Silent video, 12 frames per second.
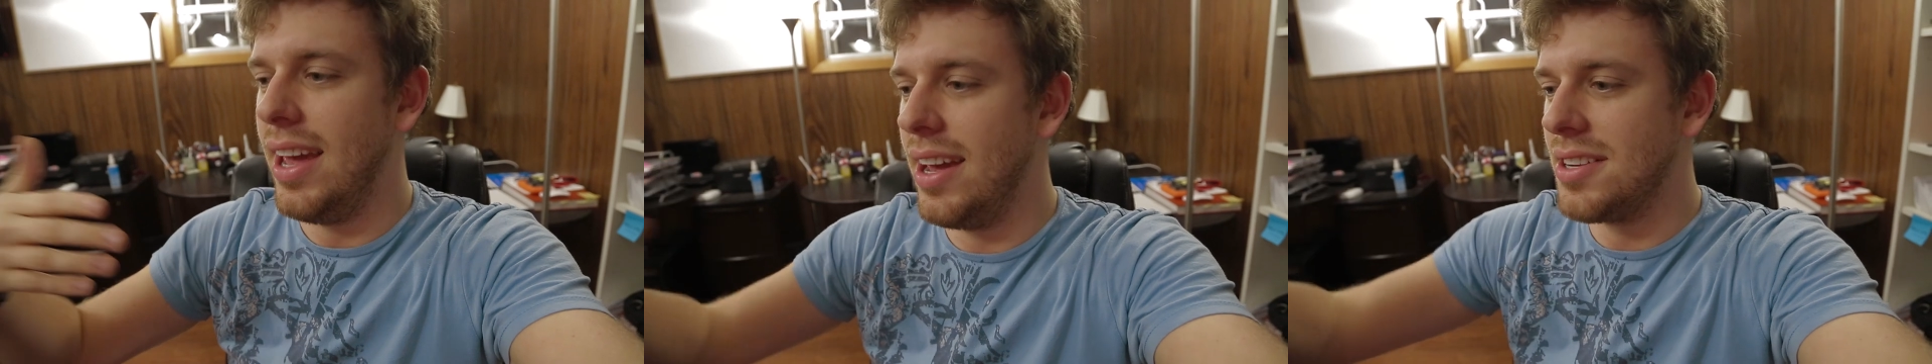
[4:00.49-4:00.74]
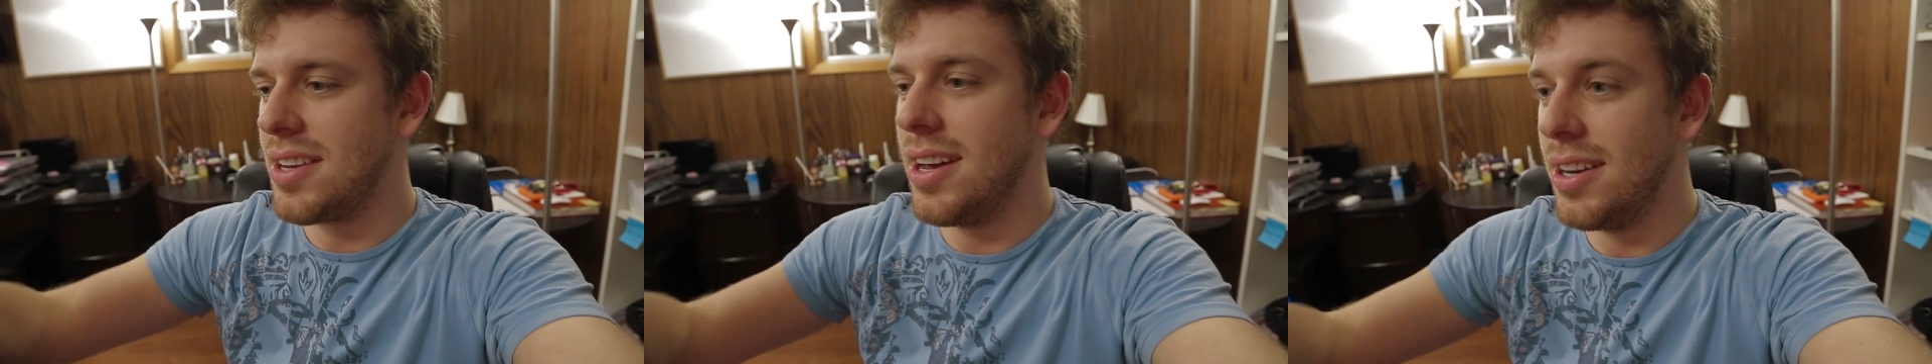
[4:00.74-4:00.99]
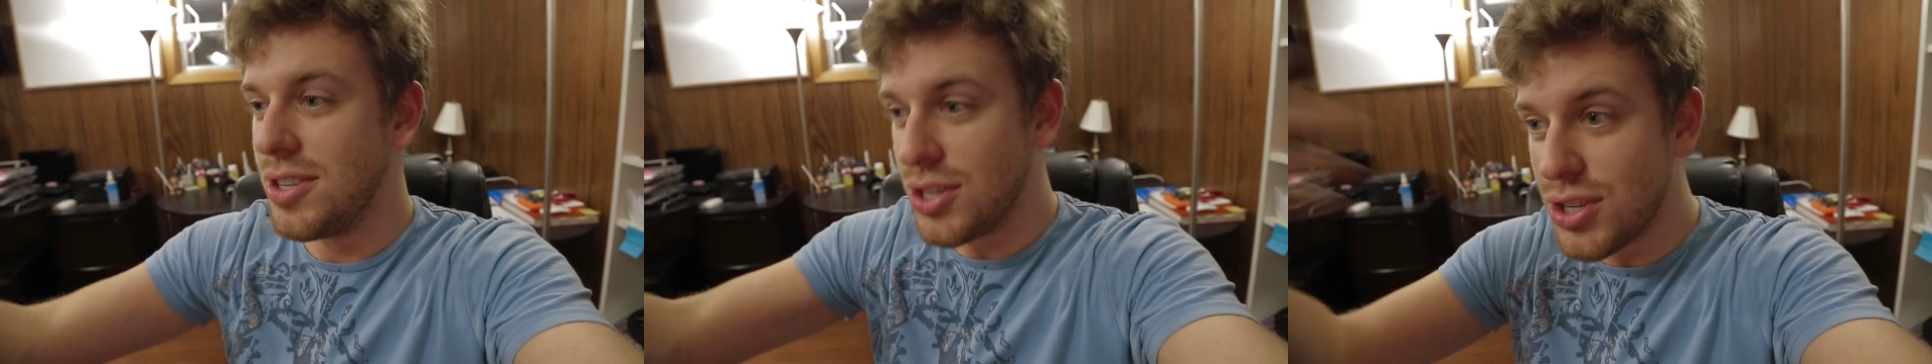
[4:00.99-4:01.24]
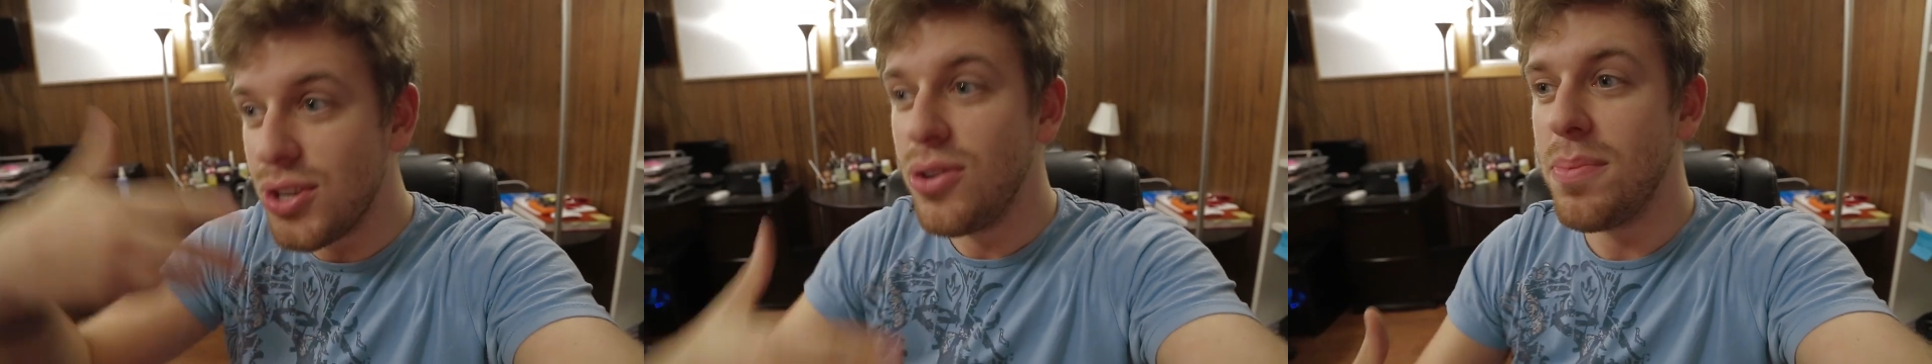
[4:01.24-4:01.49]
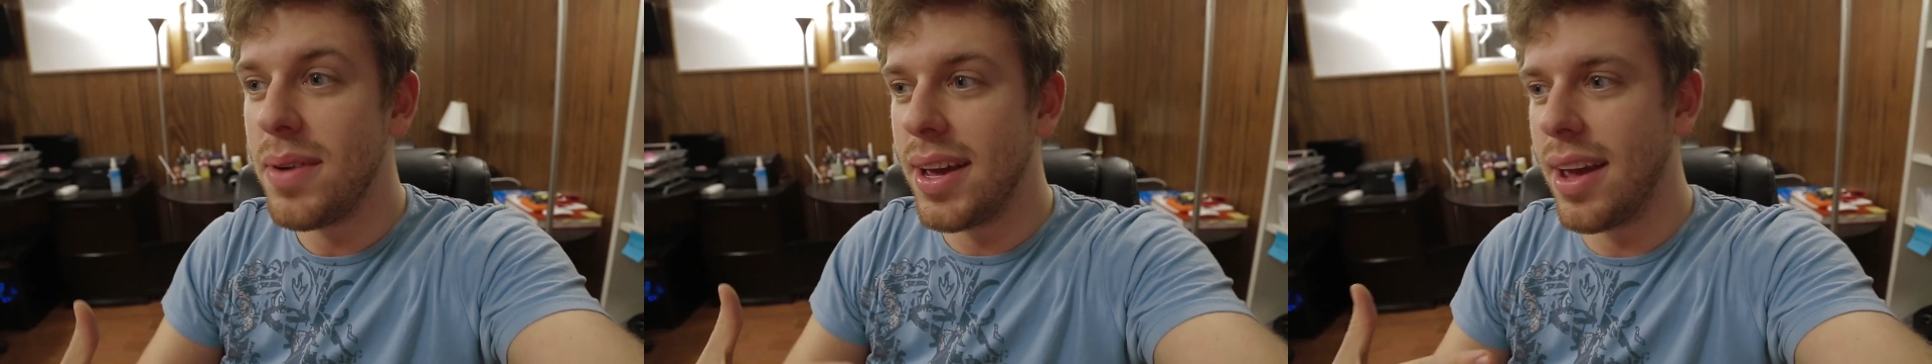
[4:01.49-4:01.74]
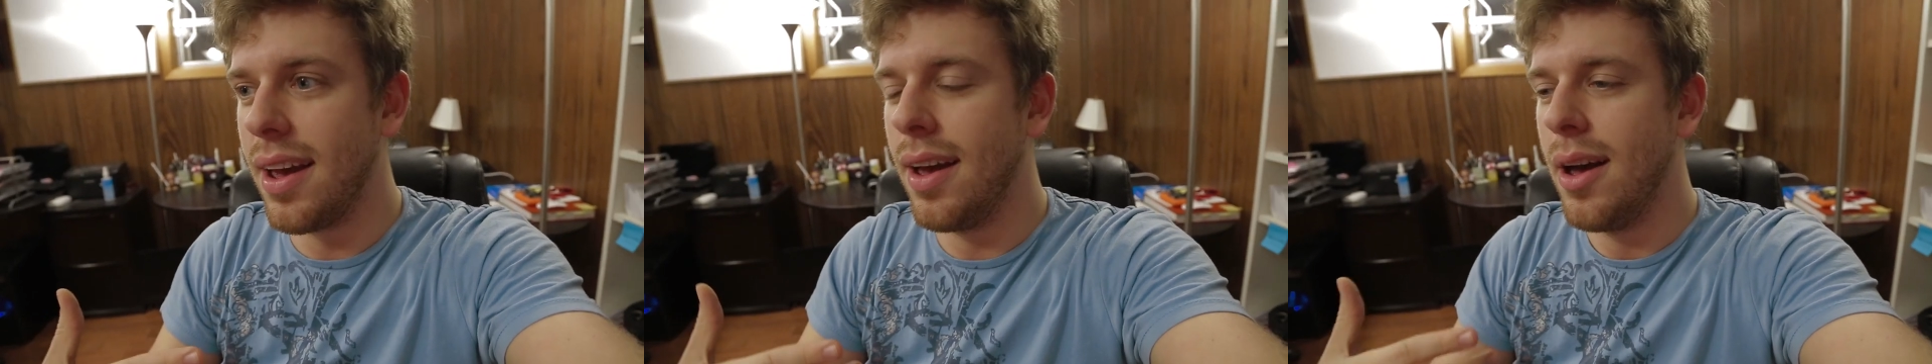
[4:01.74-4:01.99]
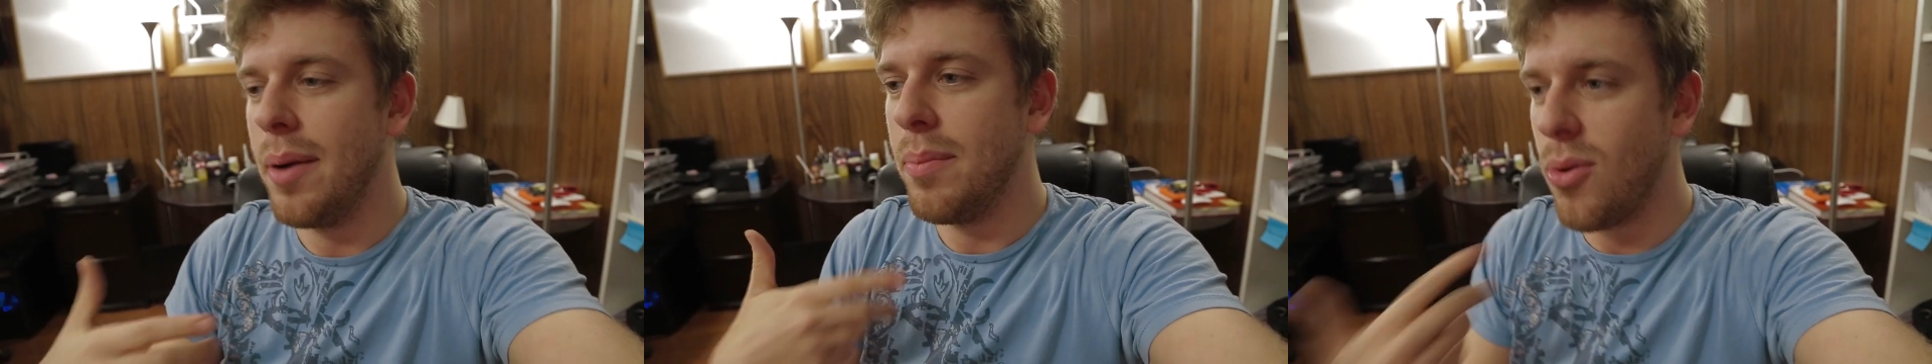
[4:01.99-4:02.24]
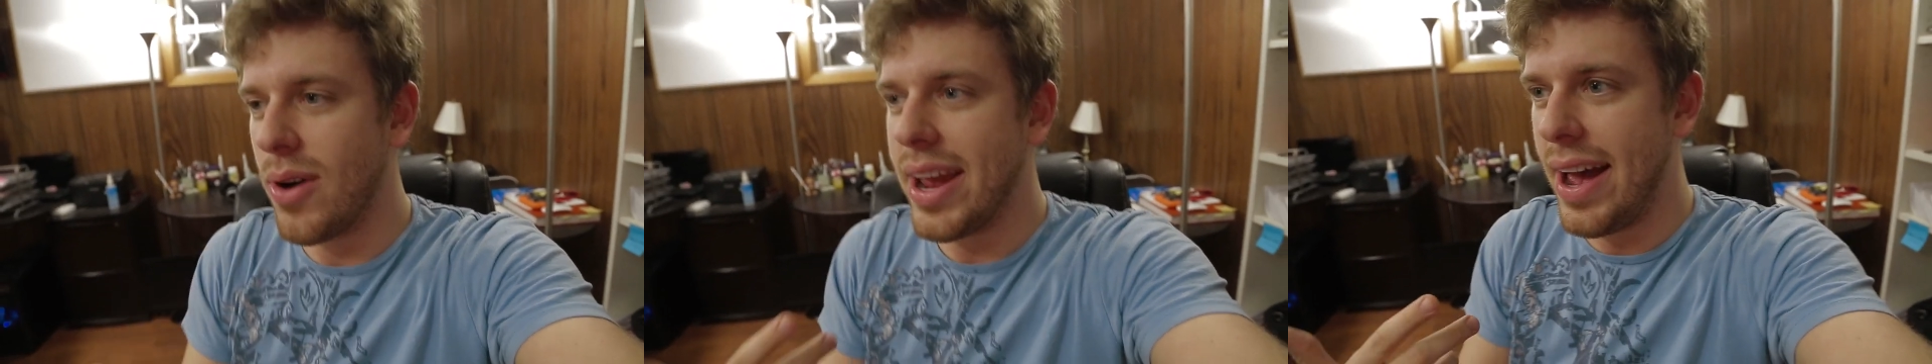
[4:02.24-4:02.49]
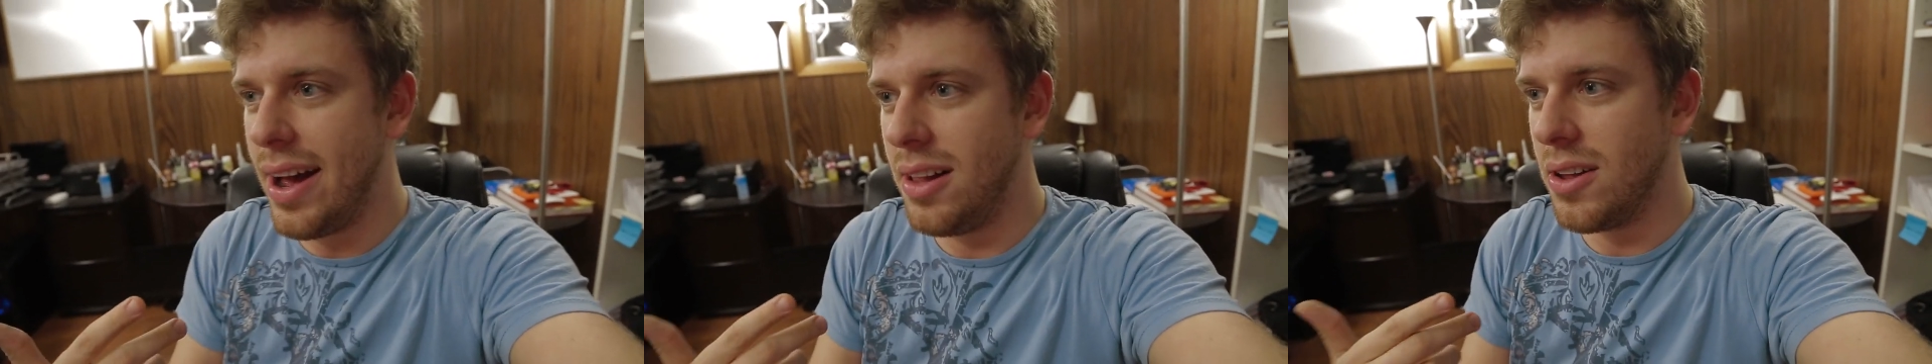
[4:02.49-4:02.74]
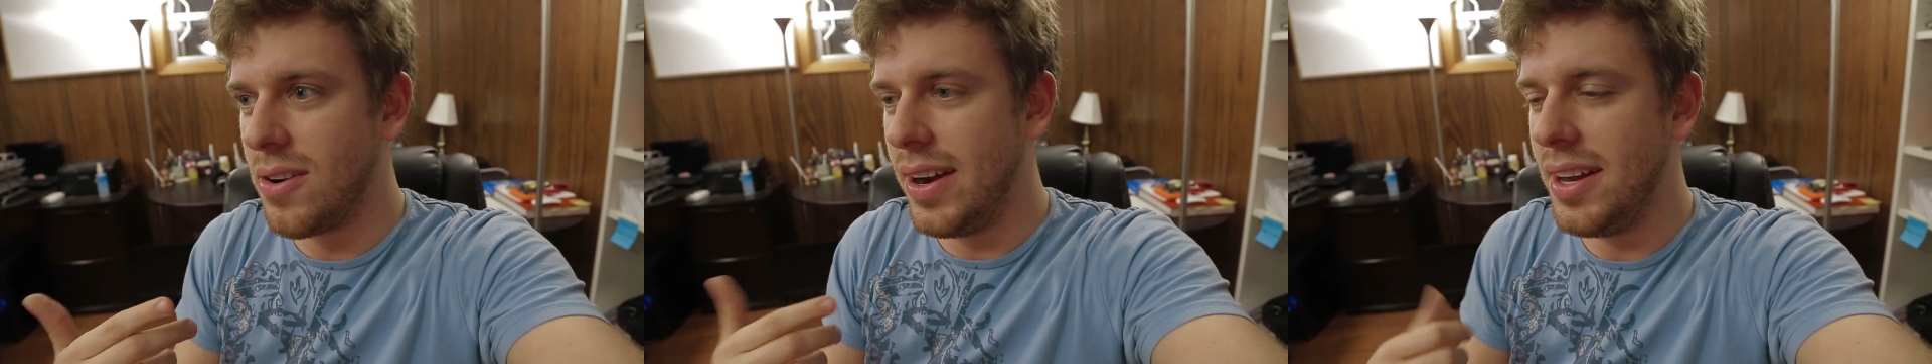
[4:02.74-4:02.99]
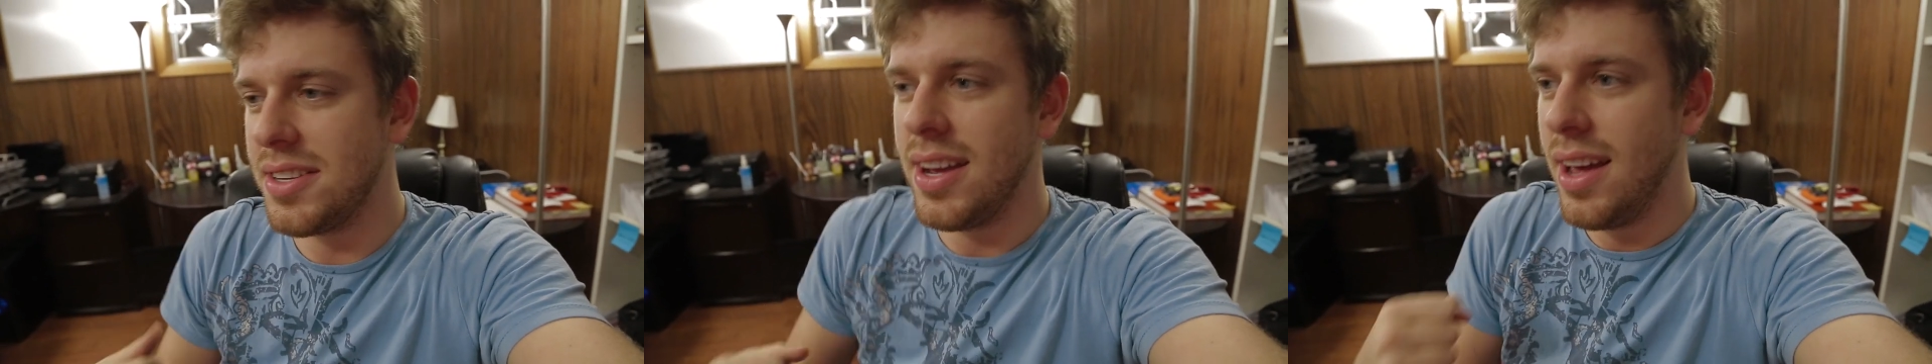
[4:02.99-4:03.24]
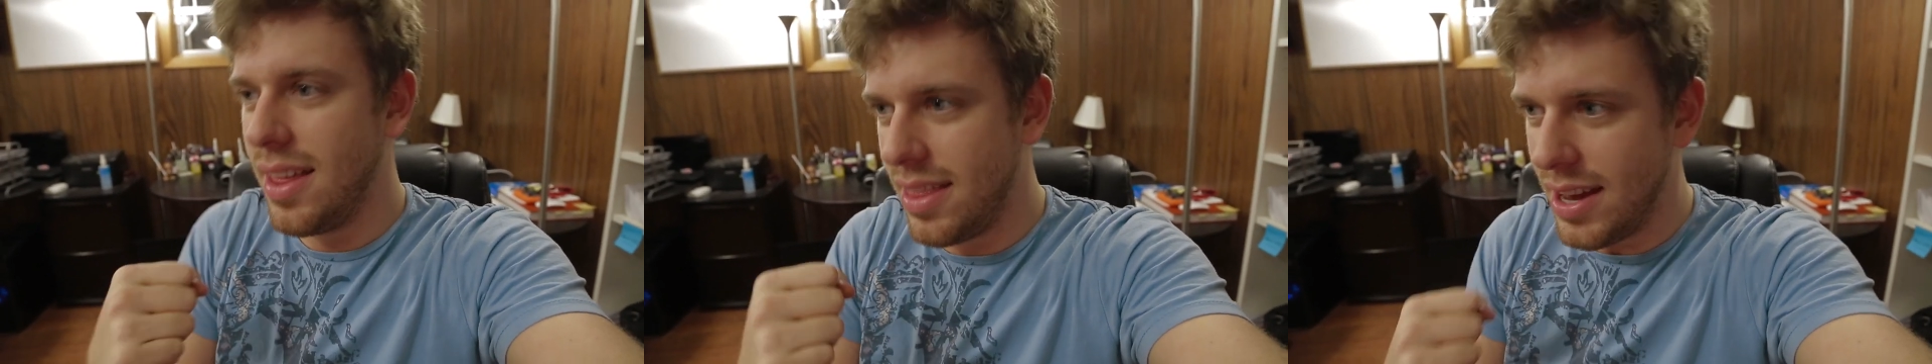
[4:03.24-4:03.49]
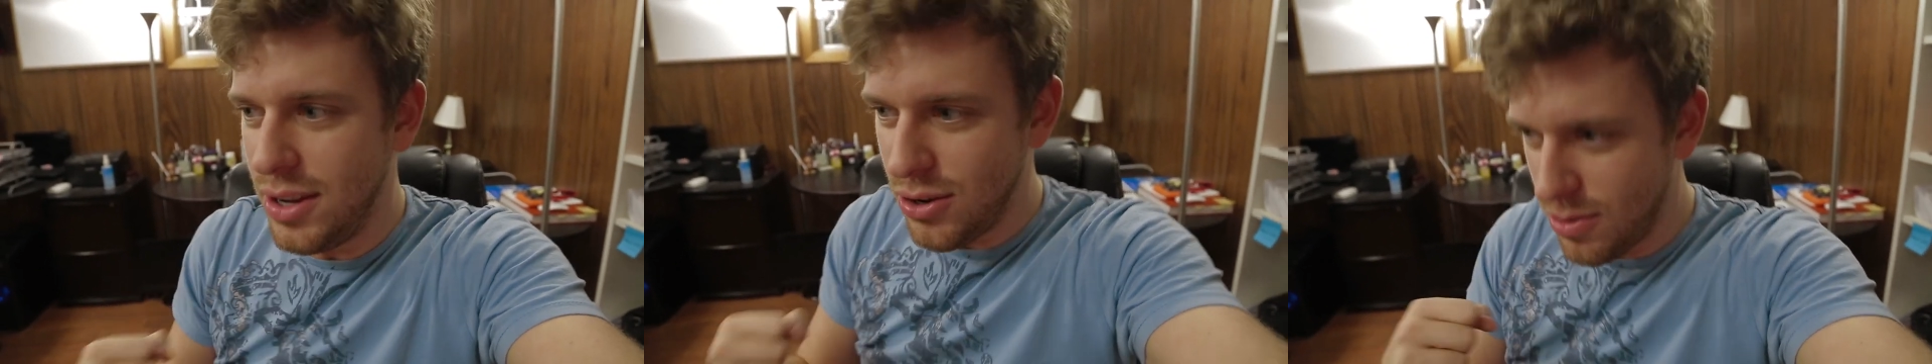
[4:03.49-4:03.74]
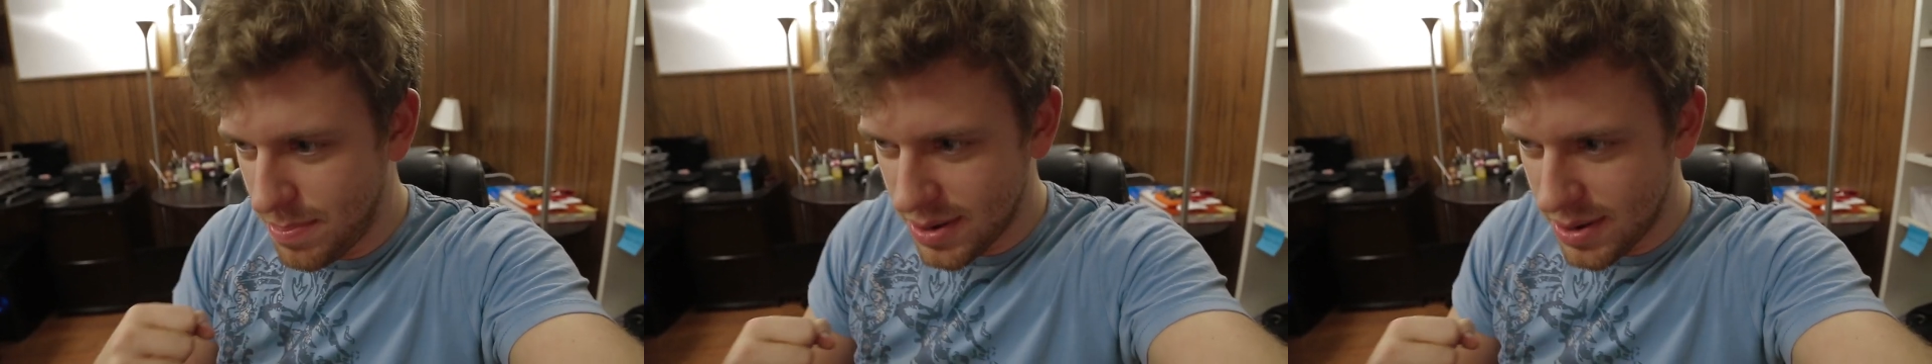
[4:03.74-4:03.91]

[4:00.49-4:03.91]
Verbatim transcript: is consuming more calories than you